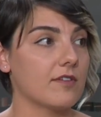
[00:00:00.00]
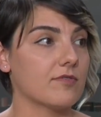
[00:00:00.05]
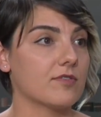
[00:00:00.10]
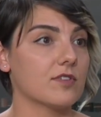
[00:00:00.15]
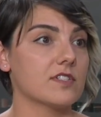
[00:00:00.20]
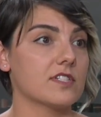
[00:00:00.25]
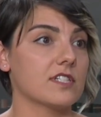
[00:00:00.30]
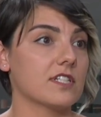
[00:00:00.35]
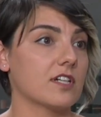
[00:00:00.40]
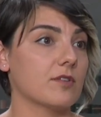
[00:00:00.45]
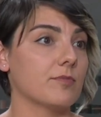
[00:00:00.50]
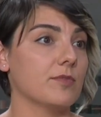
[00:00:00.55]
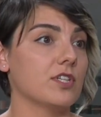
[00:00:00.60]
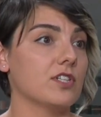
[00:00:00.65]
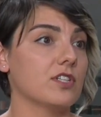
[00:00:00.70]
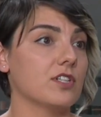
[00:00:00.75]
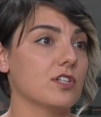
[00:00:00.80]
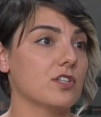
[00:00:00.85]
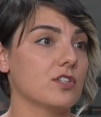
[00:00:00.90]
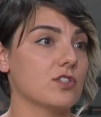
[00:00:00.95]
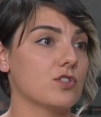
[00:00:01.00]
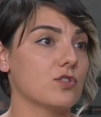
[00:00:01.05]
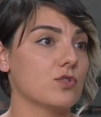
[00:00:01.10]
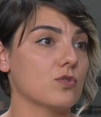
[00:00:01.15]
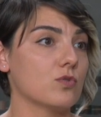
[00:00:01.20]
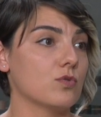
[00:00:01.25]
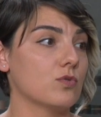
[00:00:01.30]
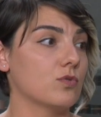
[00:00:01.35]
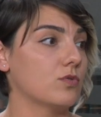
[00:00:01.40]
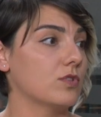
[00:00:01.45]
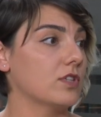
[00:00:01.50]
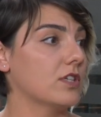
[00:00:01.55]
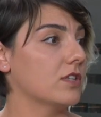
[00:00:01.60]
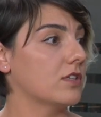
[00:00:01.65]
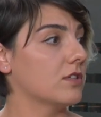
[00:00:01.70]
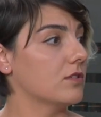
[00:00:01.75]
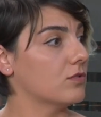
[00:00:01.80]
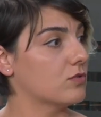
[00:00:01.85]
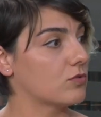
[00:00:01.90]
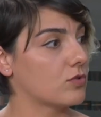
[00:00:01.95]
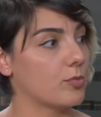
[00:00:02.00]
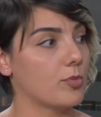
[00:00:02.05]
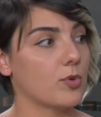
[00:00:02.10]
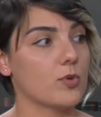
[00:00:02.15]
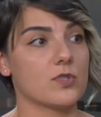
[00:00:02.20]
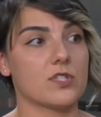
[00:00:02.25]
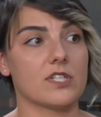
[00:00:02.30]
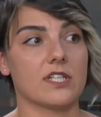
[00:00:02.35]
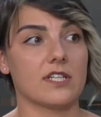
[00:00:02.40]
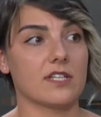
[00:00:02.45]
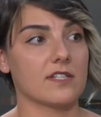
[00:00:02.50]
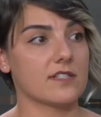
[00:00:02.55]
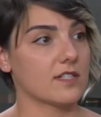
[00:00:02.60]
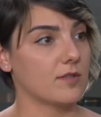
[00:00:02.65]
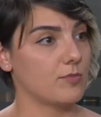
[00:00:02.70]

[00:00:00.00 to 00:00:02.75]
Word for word: efforts in Armenia to include robotics,